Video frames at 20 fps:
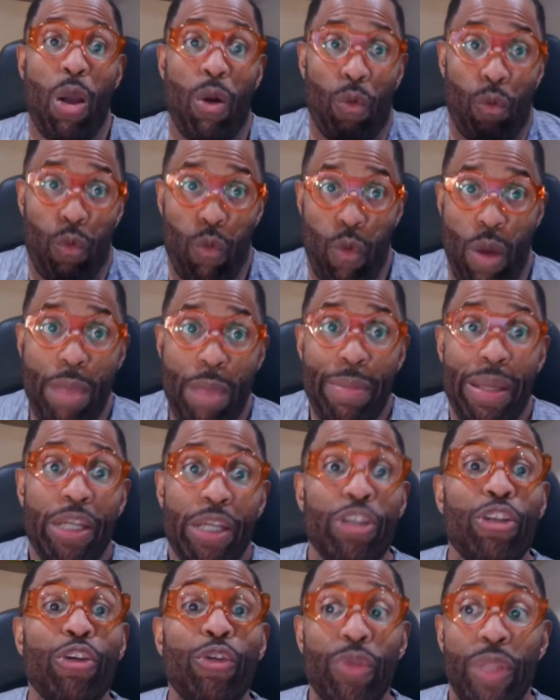Women
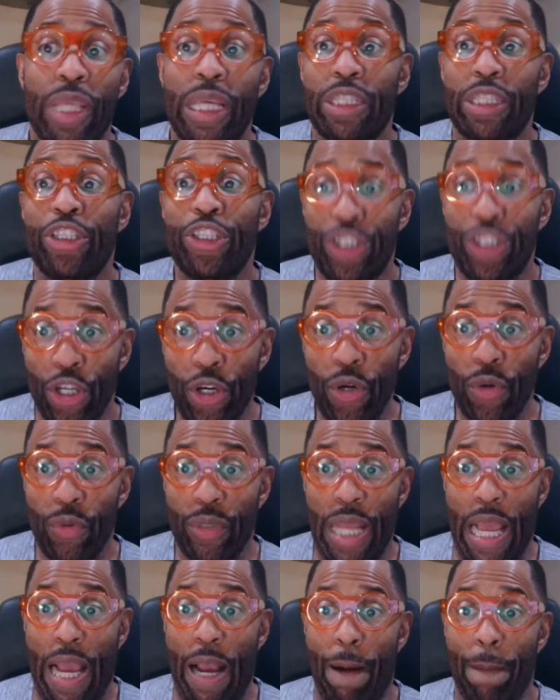do this too
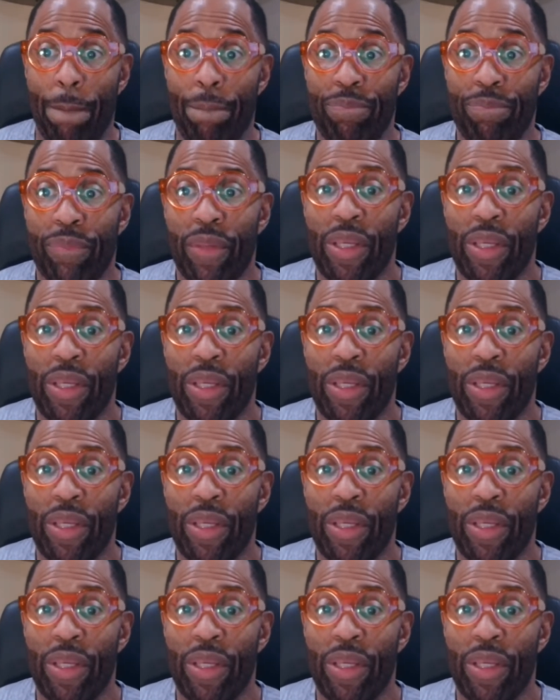now,